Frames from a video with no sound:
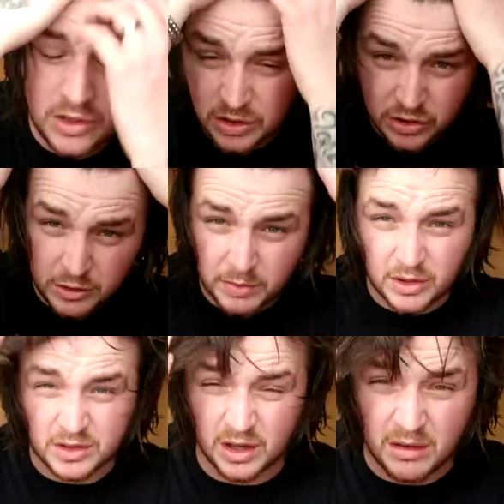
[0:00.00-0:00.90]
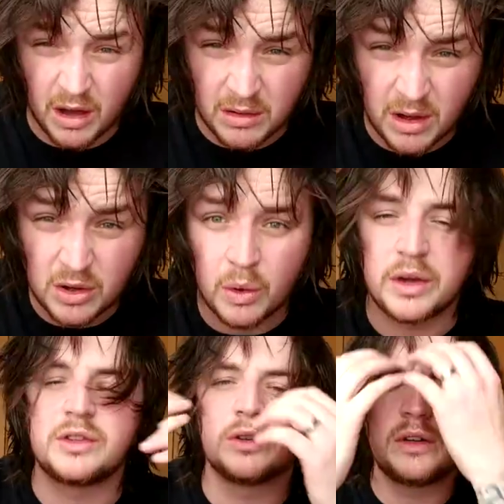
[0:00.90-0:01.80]
just because I, I, I quite
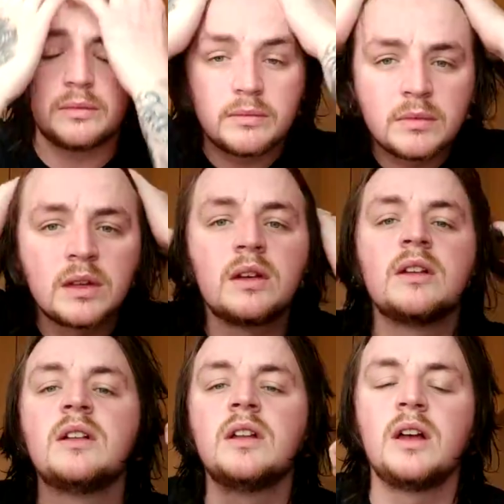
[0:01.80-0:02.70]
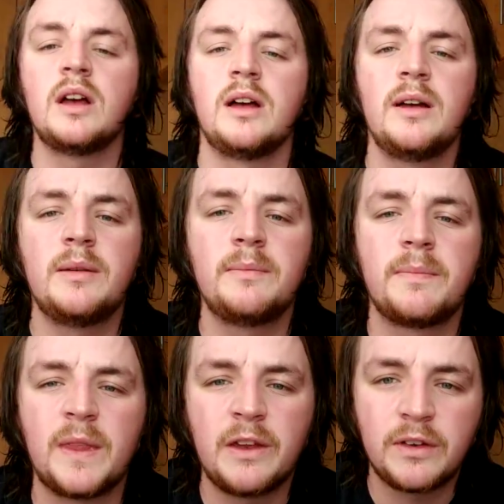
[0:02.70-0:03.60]
enjoy it. Um,
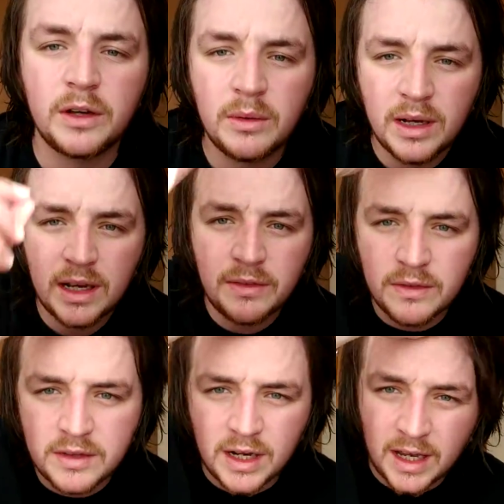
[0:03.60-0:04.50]
if I do a length check